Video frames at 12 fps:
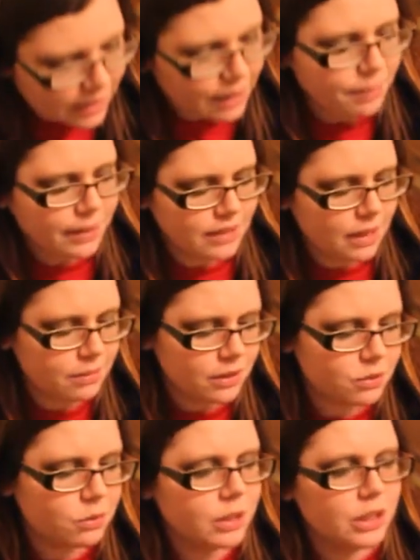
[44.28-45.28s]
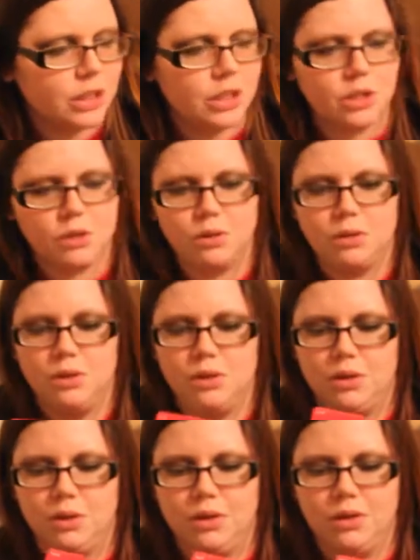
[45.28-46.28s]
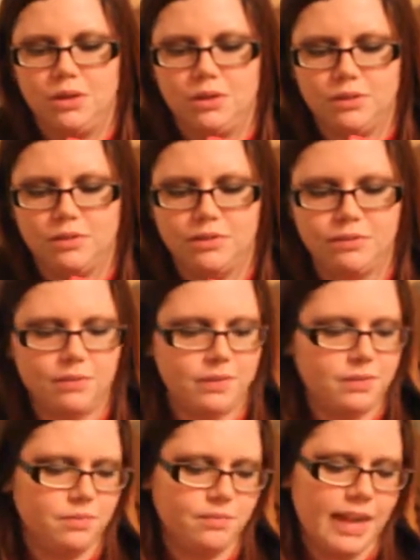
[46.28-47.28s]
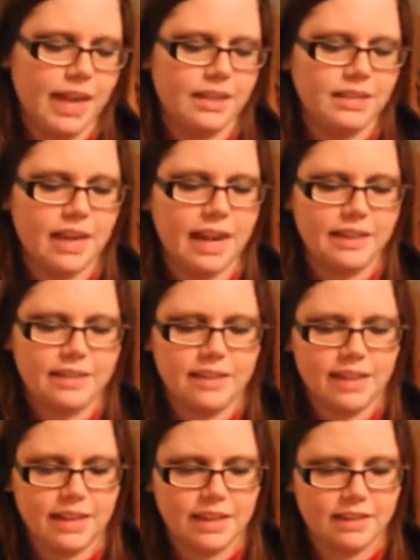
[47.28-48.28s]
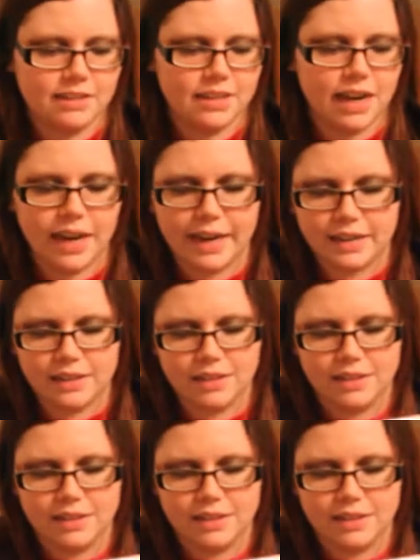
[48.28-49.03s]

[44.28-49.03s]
I picked up this really cute Valentine's Day sign.